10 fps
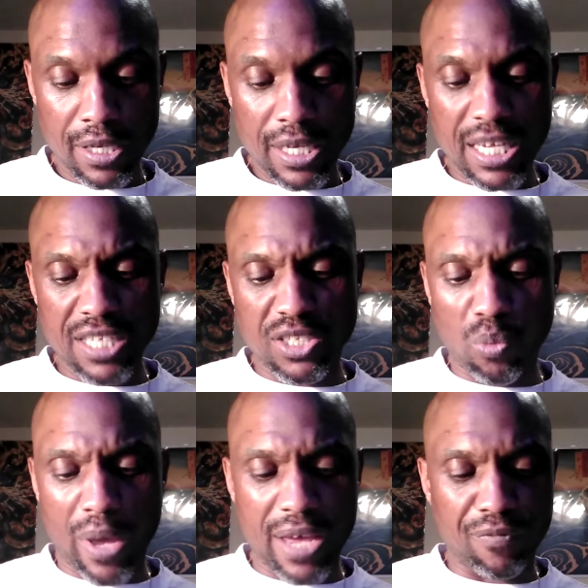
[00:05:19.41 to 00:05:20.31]
It is the
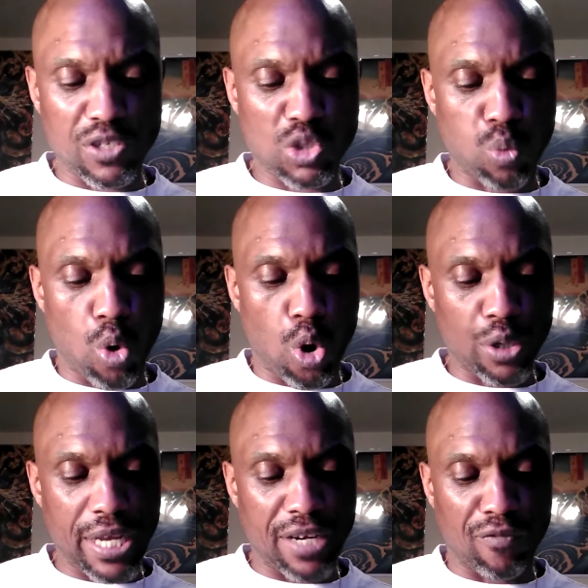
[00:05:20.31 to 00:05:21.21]
way of the sword
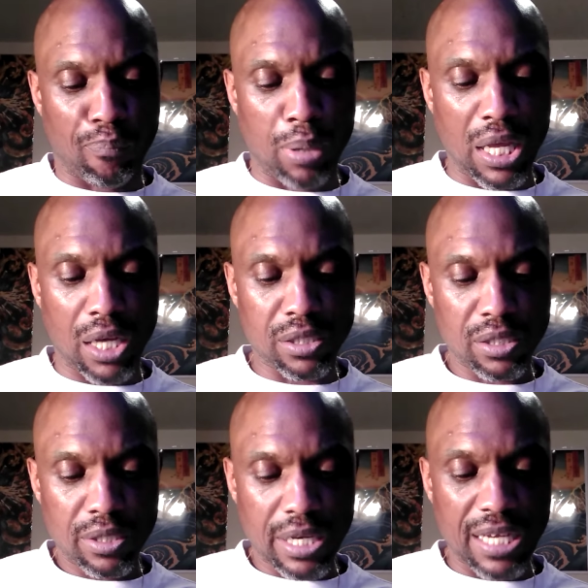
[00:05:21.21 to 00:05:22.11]
and of blood.
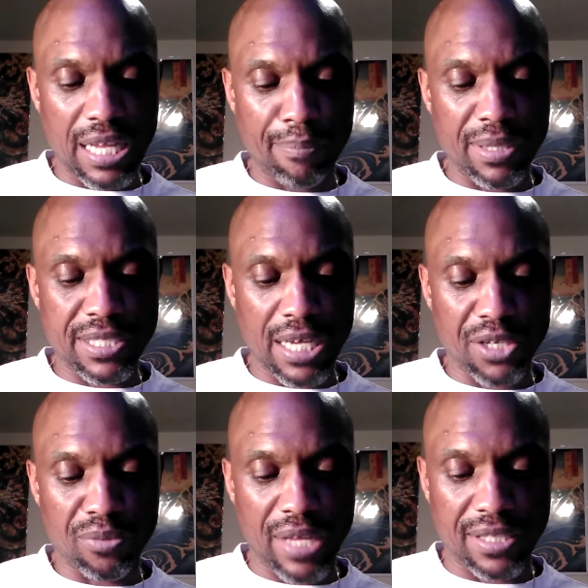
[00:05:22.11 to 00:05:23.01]
And let me tell
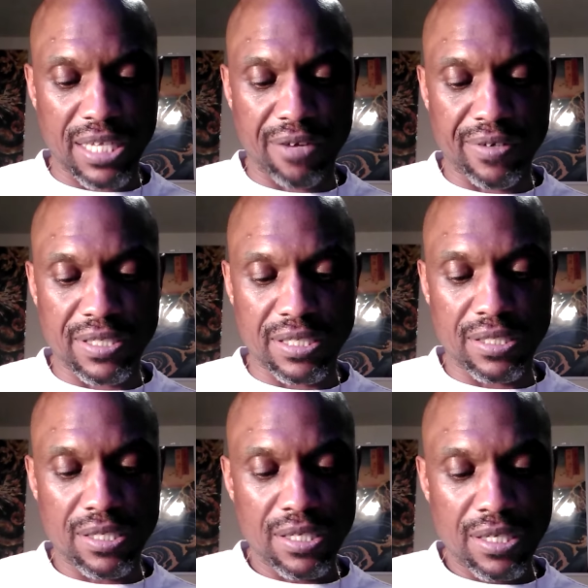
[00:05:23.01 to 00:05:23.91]
you that
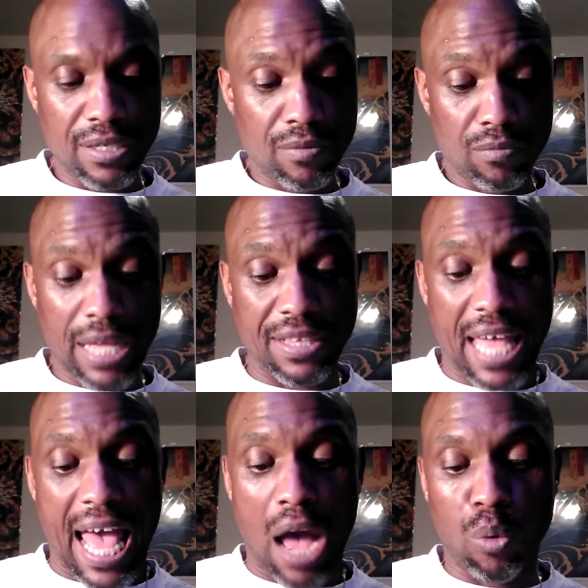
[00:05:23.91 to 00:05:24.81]
the
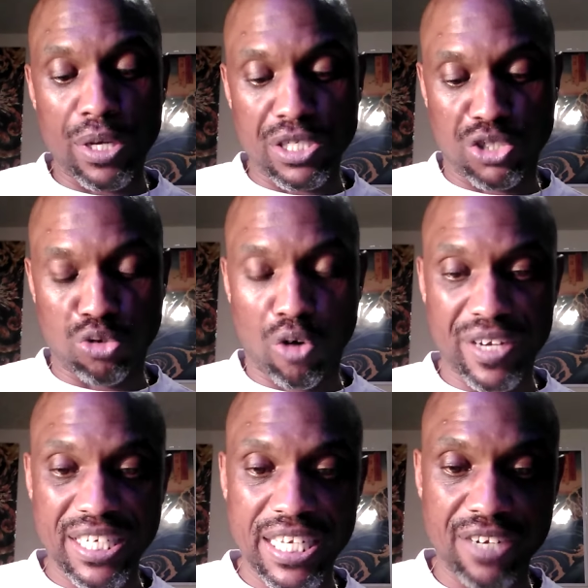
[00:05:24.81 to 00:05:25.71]
hour is
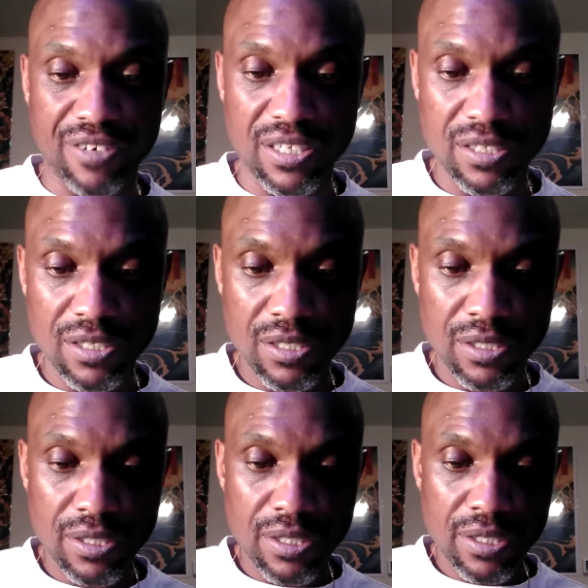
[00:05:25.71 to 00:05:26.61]
drawing nearer
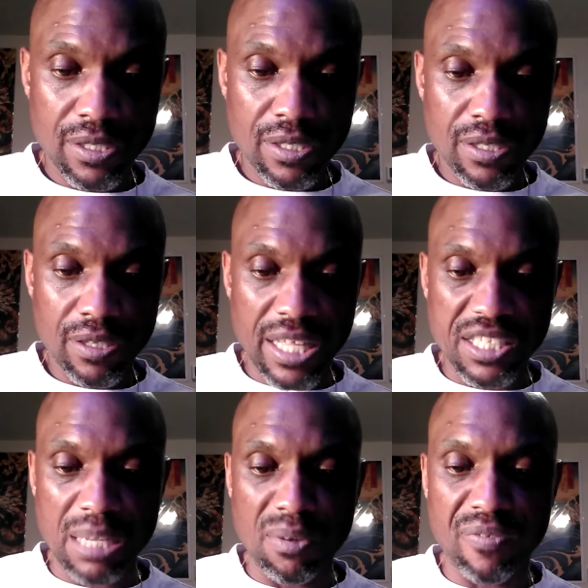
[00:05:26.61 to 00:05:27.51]
than
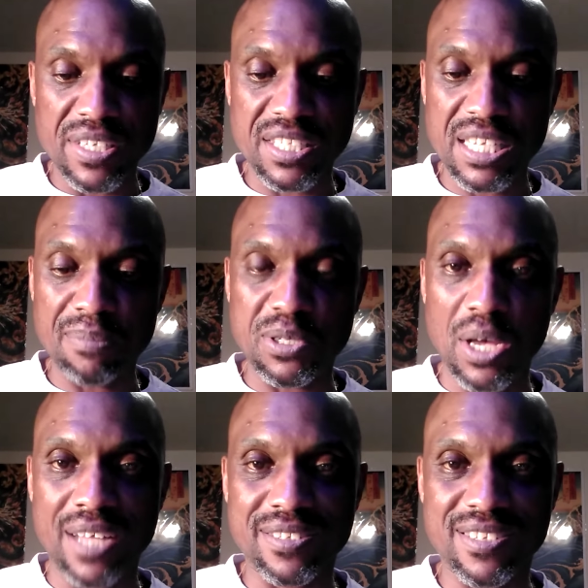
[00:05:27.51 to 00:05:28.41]
some of us seem
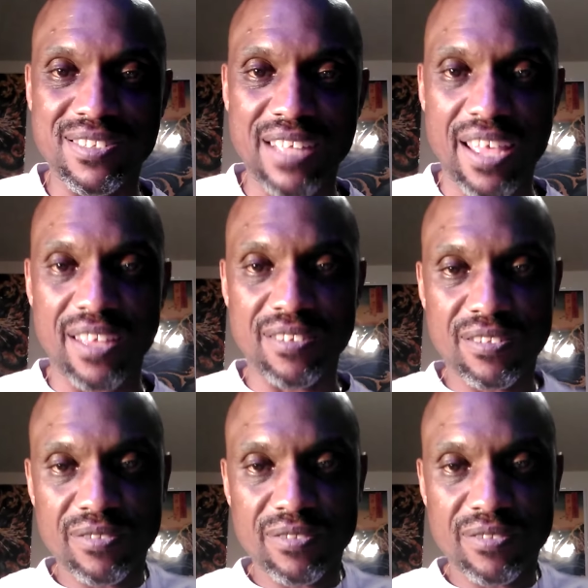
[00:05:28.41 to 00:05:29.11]
to understand.